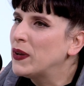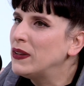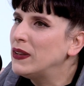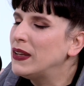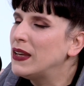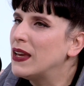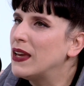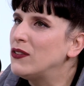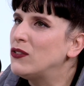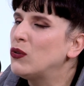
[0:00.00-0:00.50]

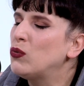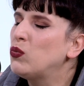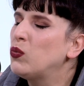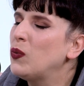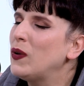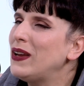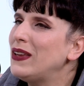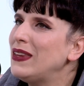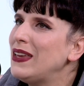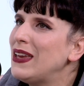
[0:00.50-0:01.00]
it's a
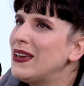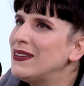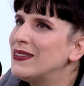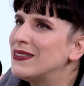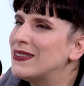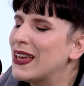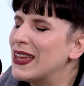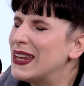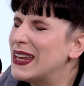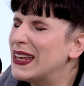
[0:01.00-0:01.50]
really
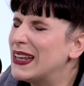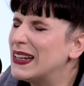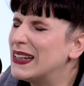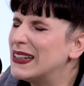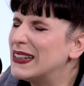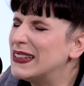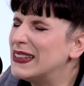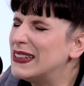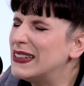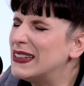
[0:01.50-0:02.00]
exciting,
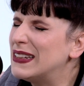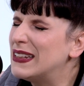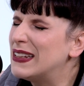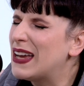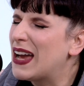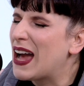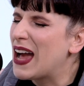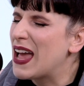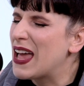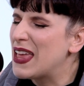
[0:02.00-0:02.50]

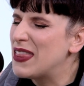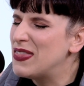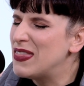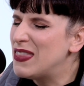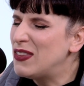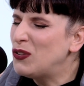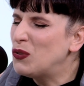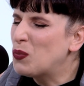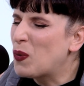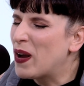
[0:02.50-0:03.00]
and
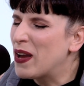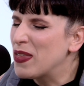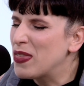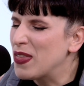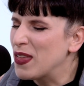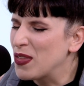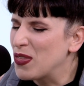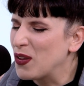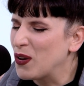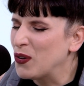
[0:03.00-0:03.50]
this is why I
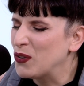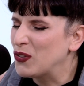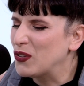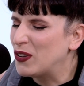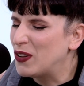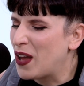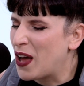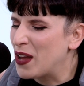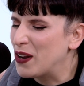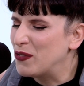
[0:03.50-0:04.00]
think there's a
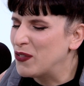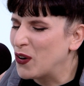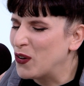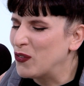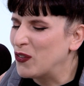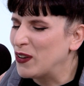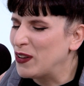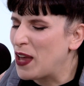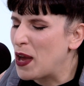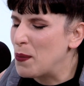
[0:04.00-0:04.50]
lot of
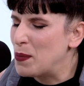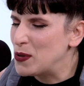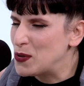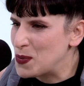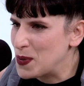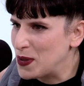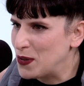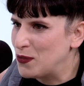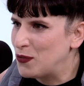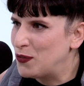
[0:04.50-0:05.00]
overlap
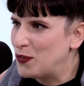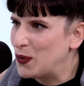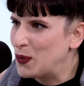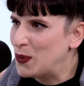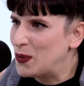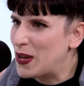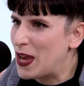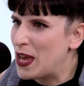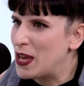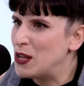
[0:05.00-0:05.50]
between
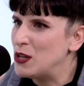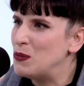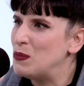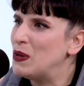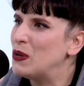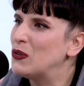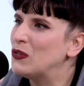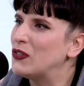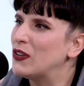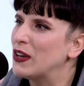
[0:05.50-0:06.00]
food and
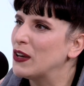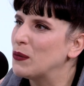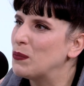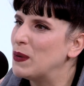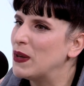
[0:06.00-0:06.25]
music,